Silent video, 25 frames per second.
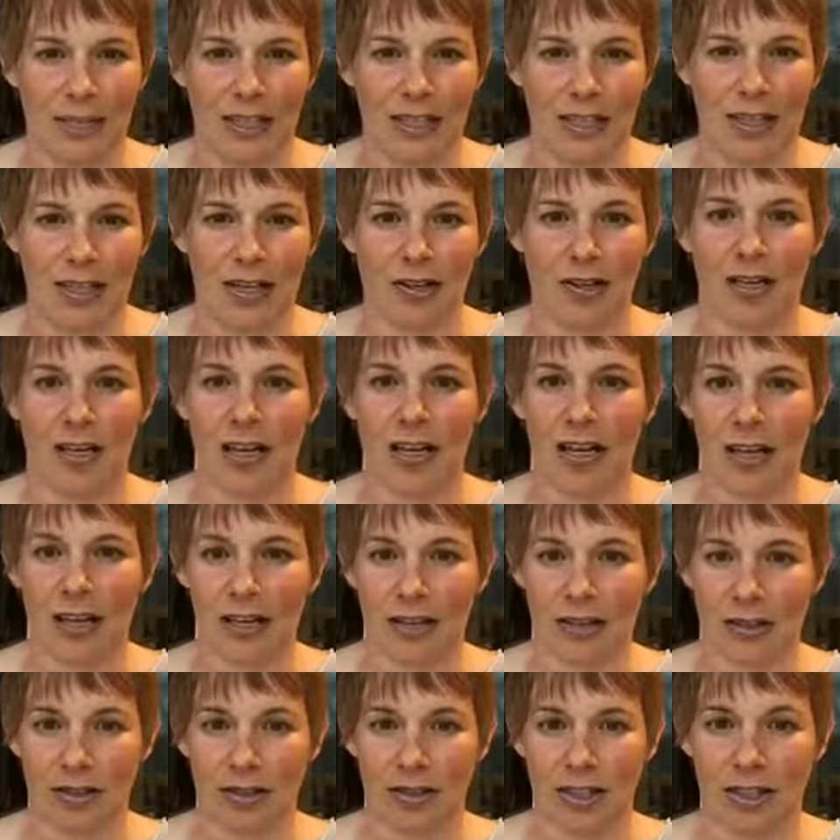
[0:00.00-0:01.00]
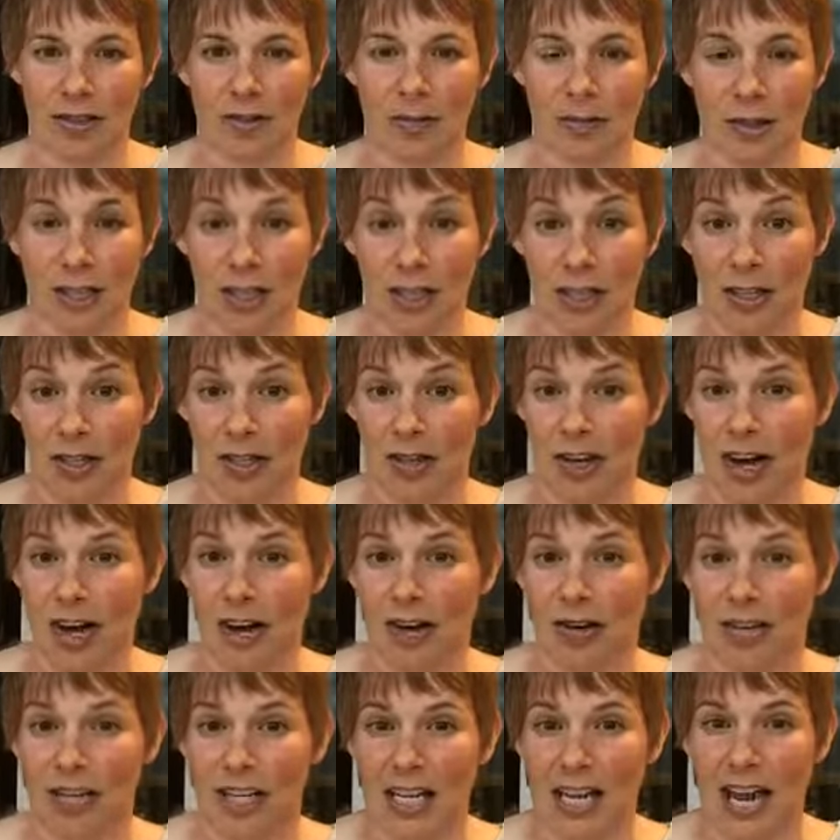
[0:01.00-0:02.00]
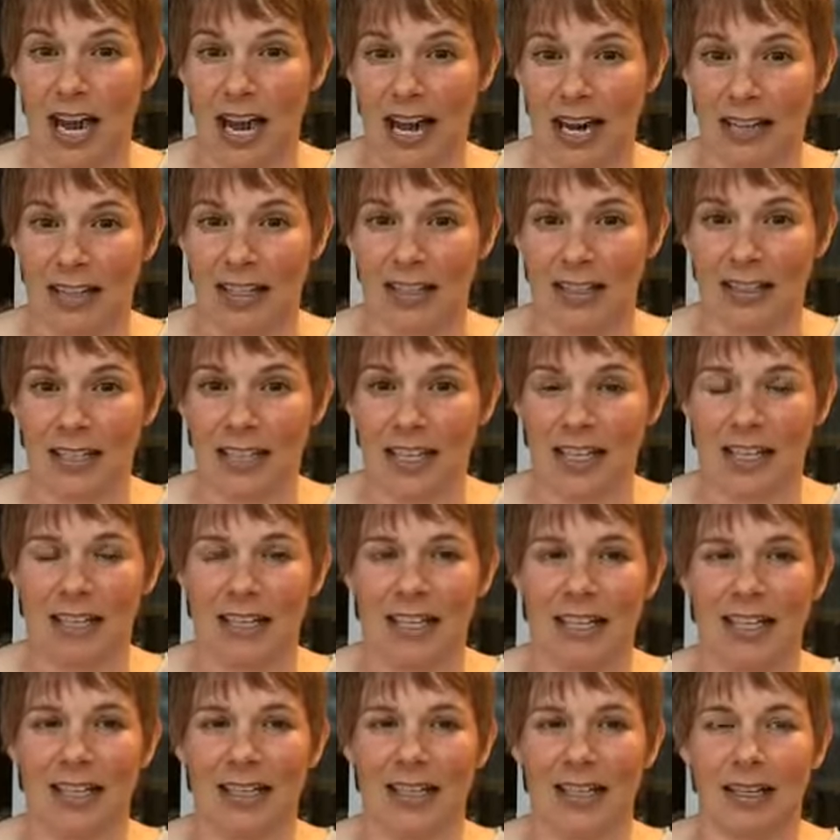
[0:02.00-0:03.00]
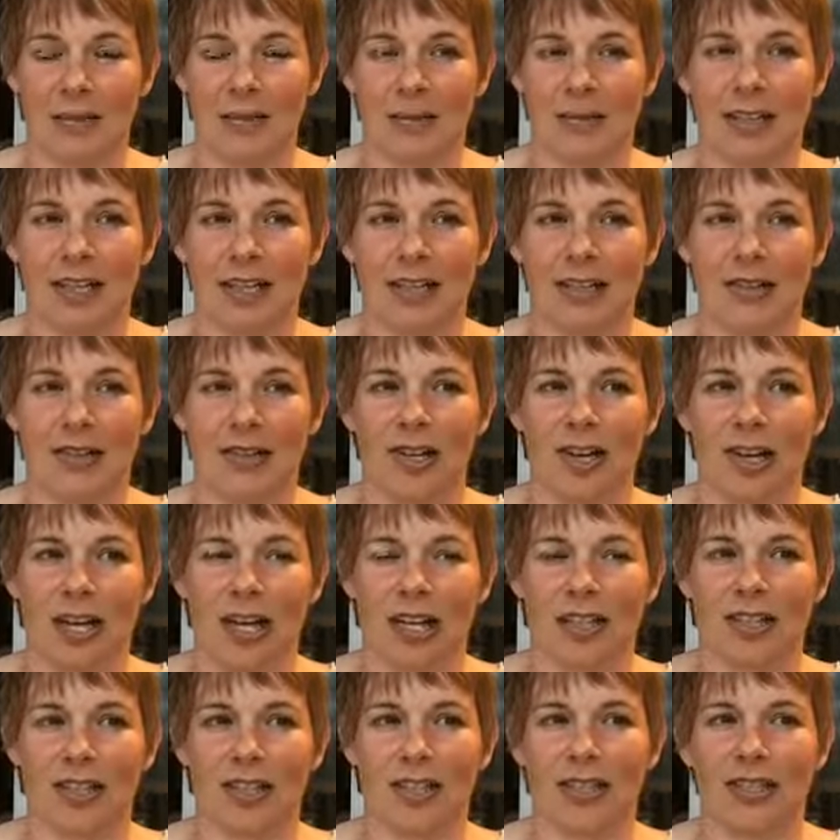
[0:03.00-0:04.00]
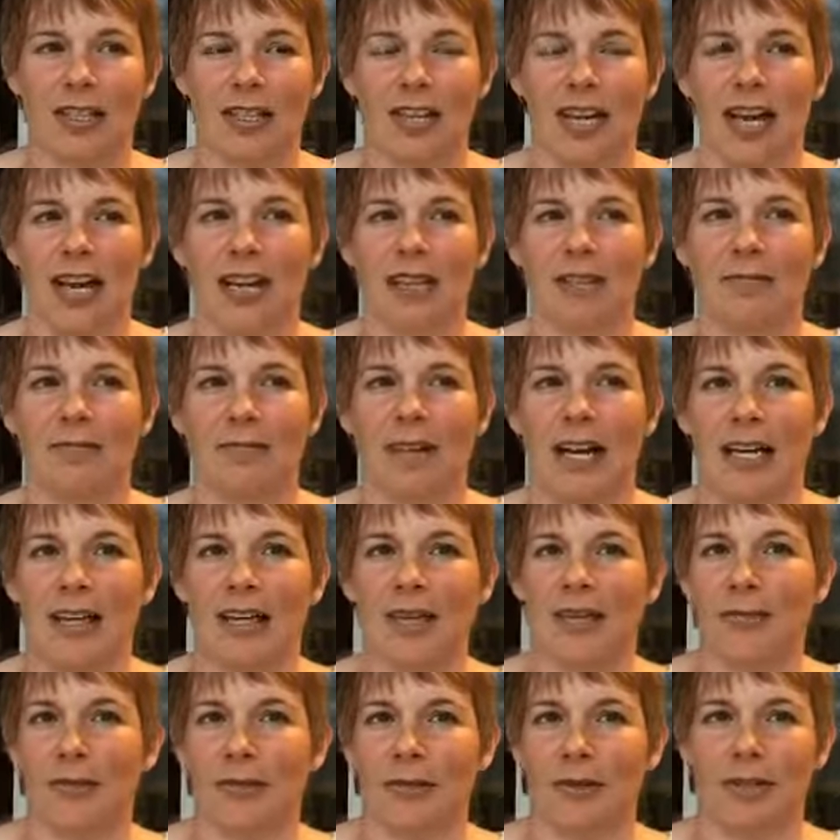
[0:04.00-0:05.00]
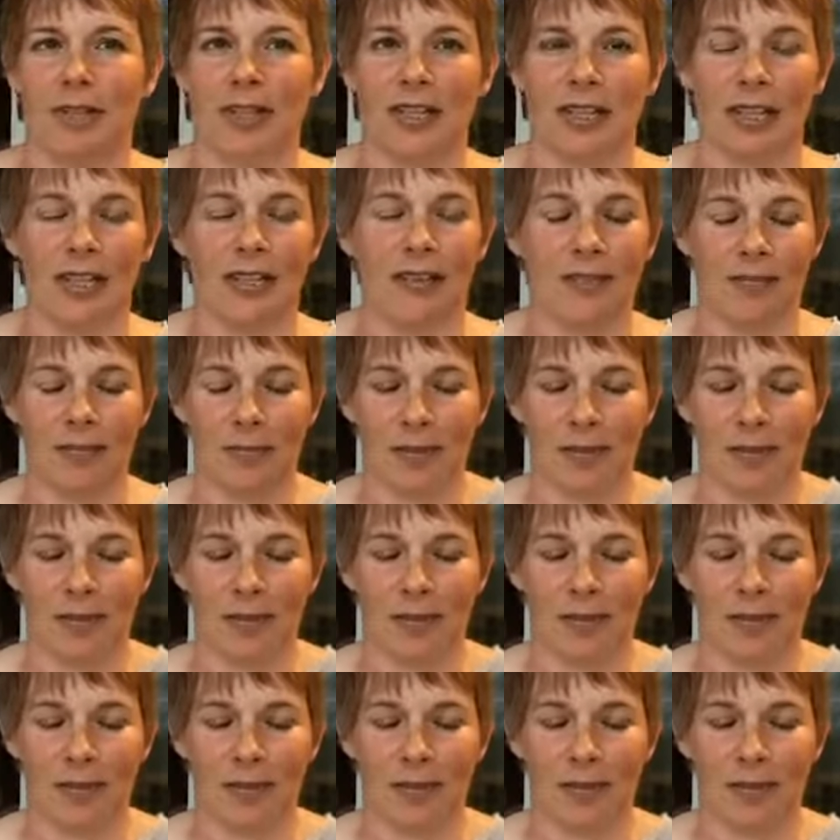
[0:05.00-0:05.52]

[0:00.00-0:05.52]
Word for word: So they're like, we're gonna go to REI and take it. And I'm like, oh gosh, I, I hope you live.